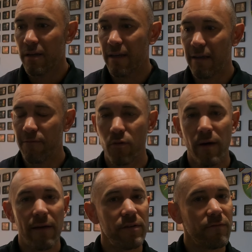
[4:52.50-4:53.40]
If you
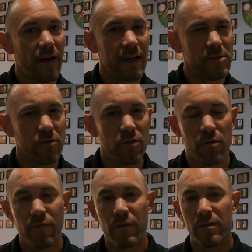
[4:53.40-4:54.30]
have an advisor who
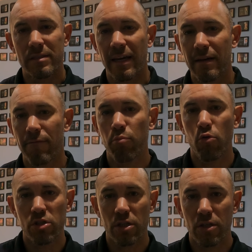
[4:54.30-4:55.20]
you feel is kind of
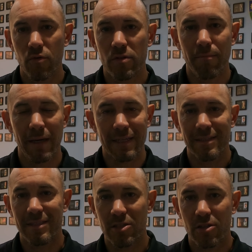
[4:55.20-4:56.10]
pushing you to make
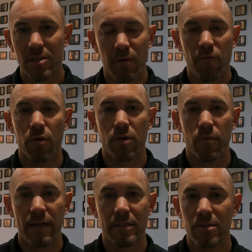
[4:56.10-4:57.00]
decisions before you're
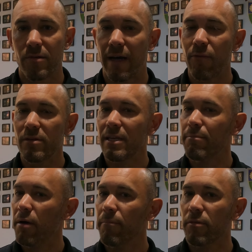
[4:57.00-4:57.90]
ready to, I would say
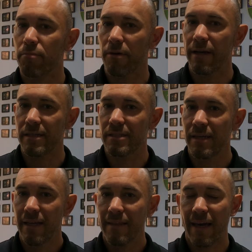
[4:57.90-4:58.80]
pump the brakes.
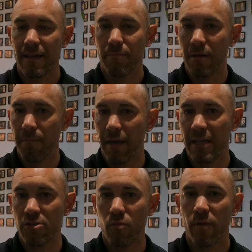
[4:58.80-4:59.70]
That could be a
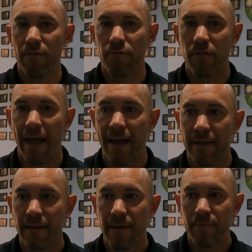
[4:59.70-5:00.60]
major red
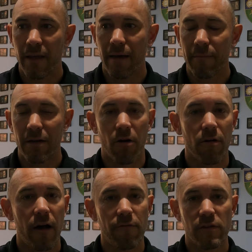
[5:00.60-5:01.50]
flag. In our
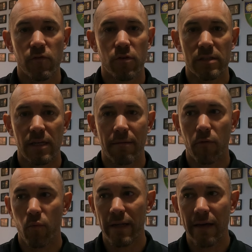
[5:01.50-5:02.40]
office, for
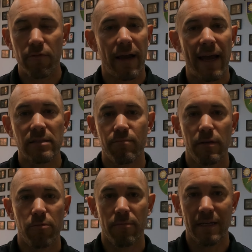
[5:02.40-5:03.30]
example, we never ask
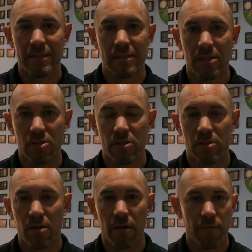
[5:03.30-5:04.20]
people to make decisions on a